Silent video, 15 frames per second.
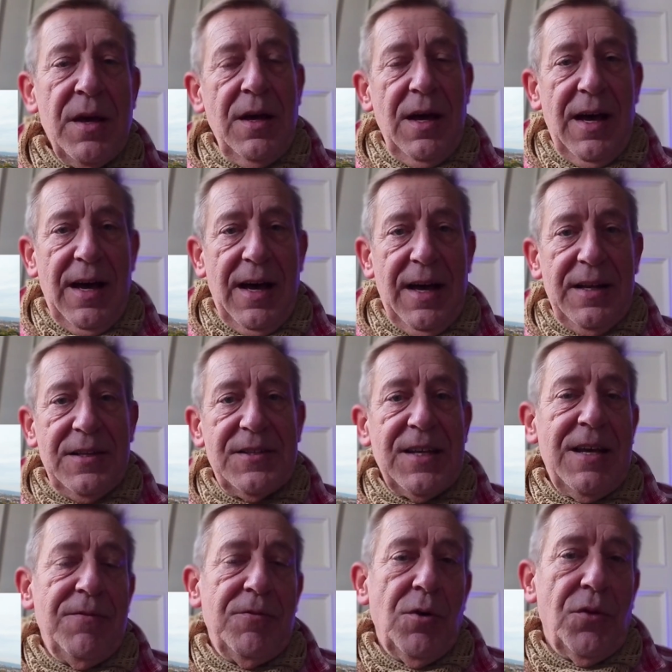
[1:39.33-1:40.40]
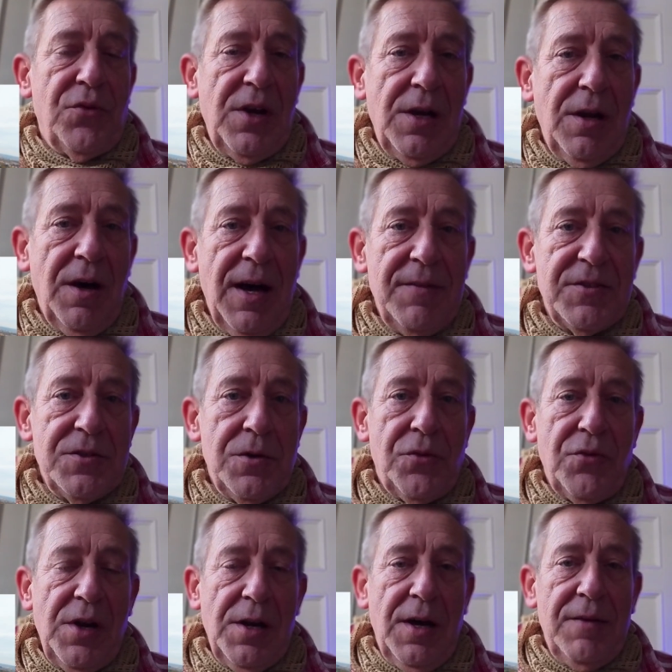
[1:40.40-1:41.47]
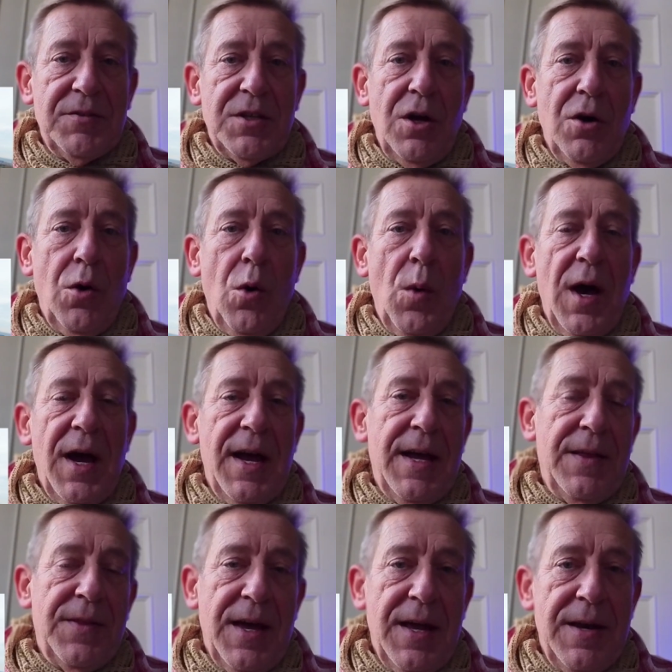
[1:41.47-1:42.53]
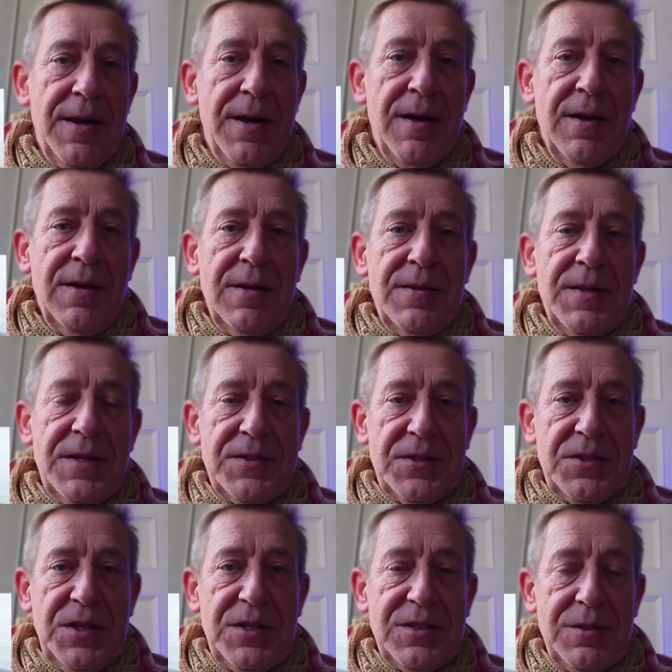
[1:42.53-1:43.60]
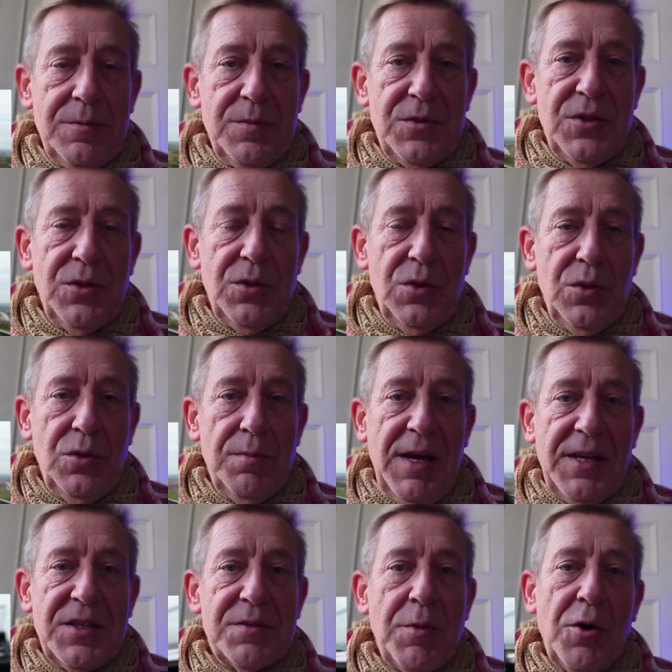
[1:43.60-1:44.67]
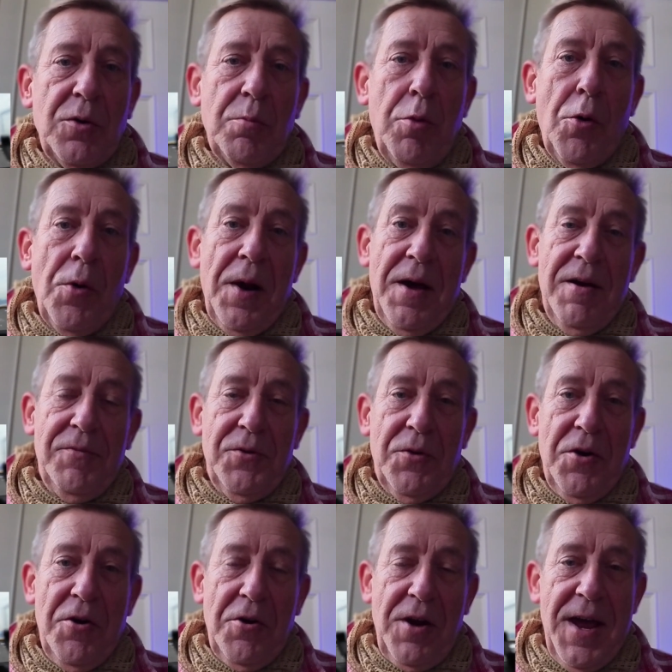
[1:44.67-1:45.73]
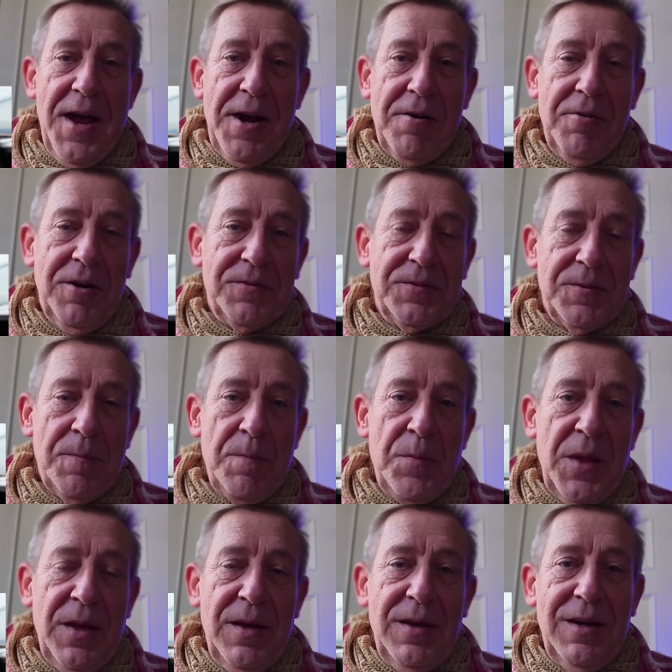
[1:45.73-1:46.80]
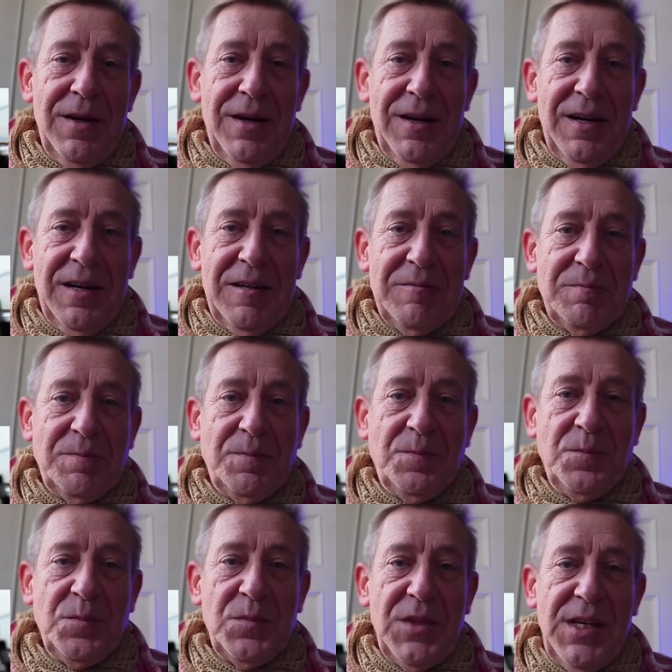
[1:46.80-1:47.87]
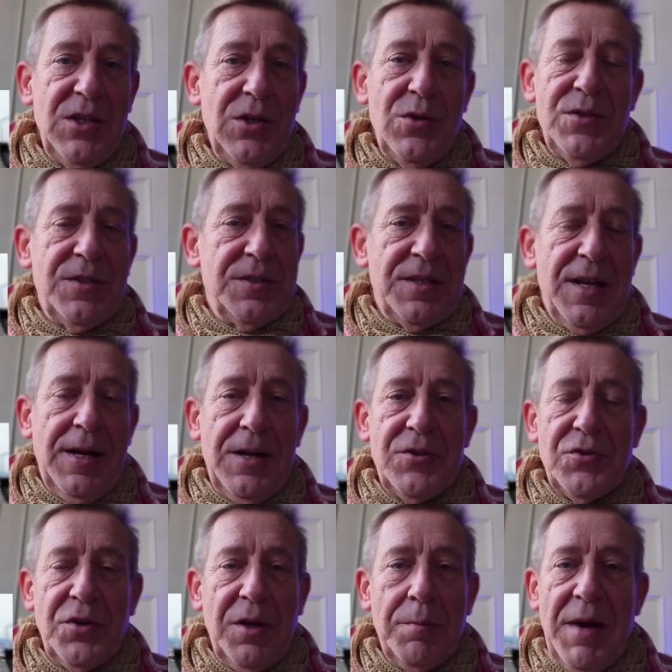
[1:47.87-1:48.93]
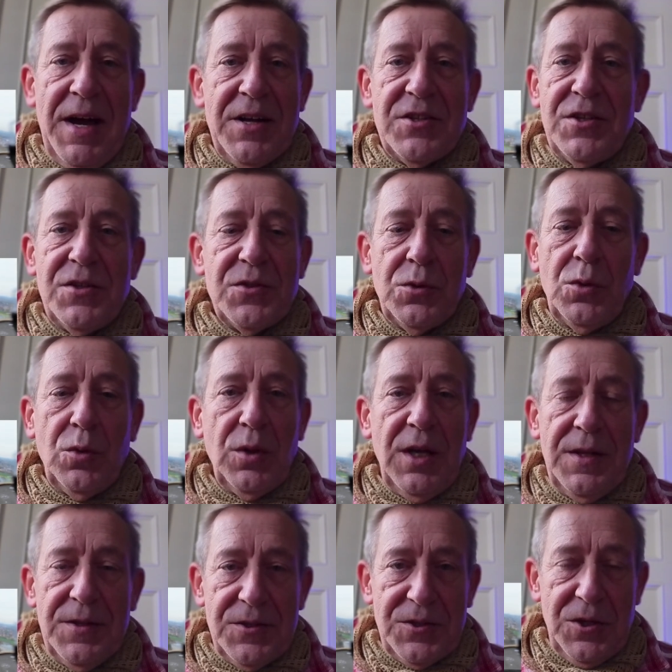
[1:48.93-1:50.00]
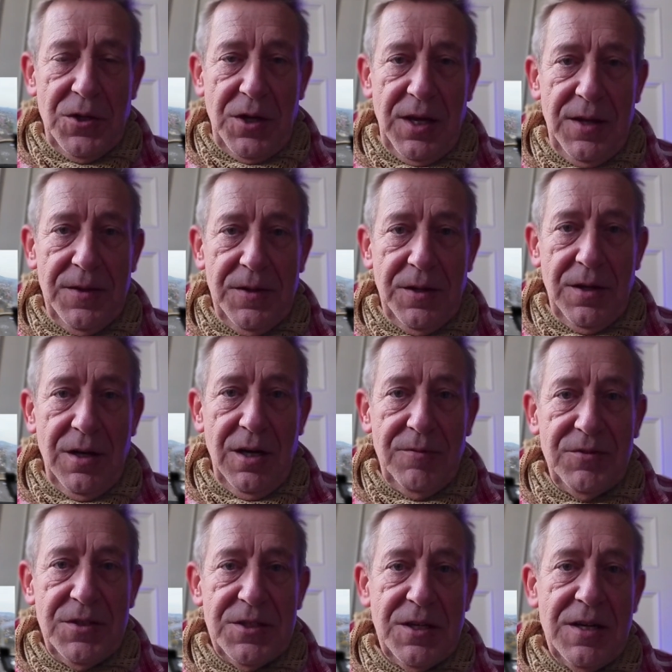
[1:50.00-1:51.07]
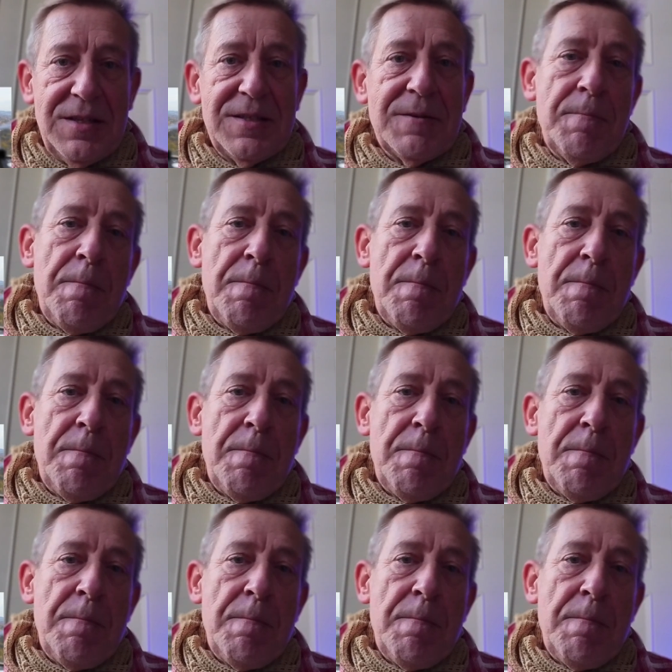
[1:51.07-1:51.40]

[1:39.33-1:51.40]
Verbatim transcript: and say you've got three lives and your three lives go away, then there's a system to make smoke pour out of your air aircraft. Um, it uses an electronic match. It's all in the circuit that I've designed,